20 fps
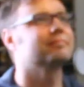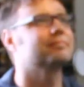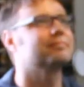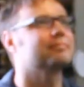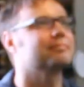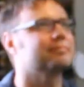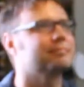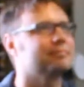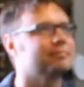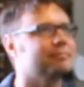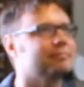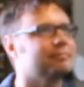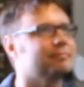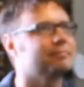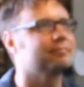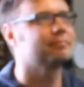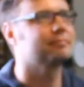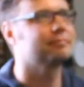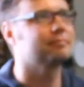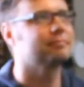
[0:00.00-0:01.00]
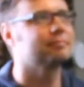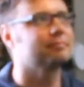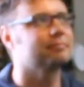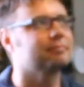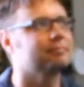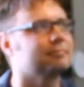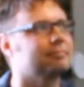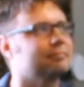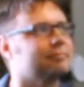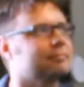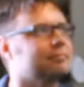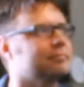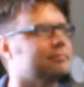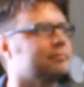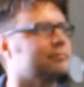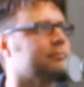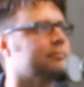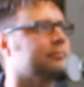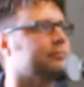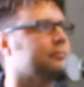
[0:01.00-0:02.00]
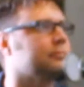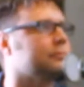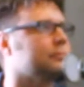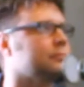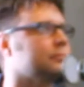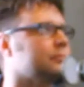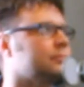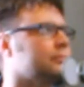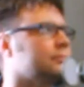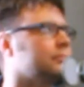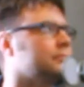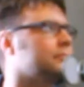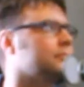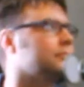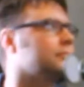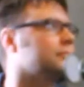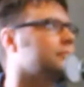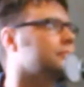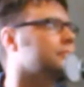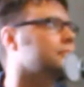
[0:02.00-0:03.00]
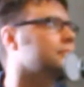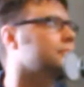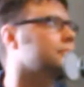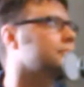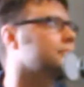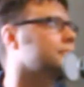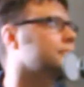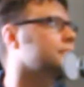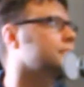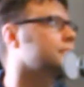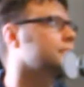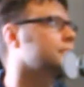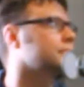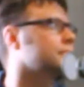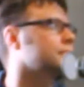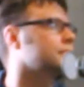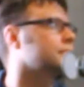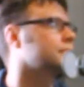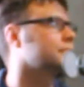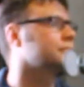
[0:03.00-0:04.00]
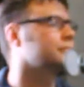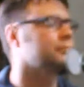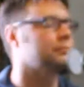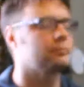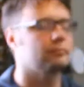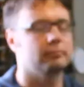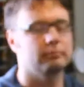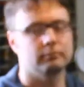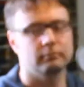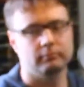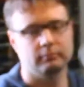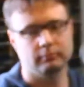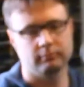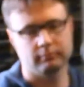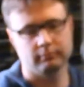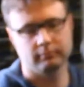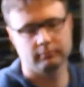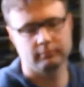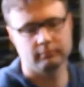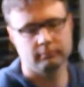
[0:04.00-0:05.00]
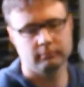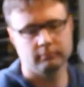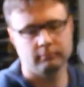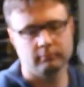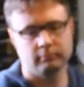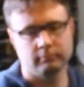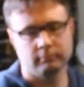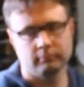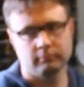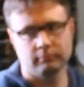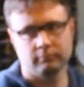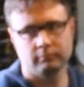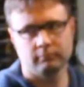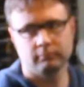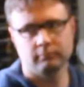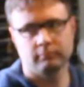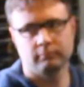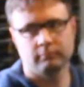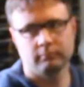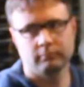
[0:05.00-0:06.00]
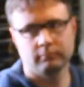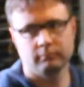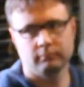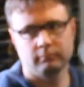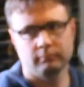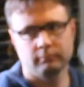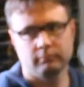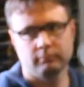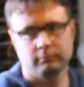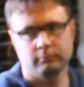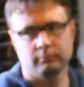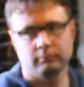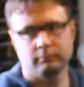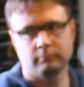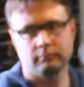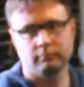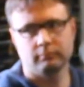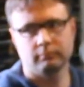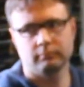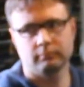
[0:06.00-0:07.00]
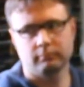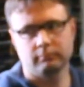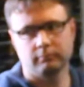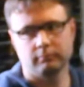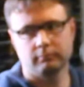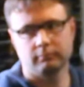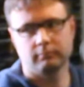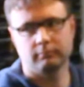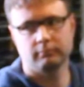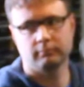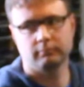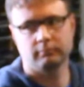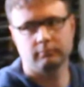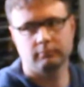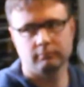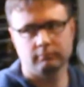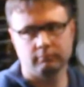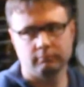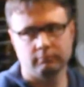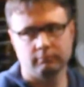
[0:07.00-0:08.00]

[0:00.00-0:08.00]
(silent)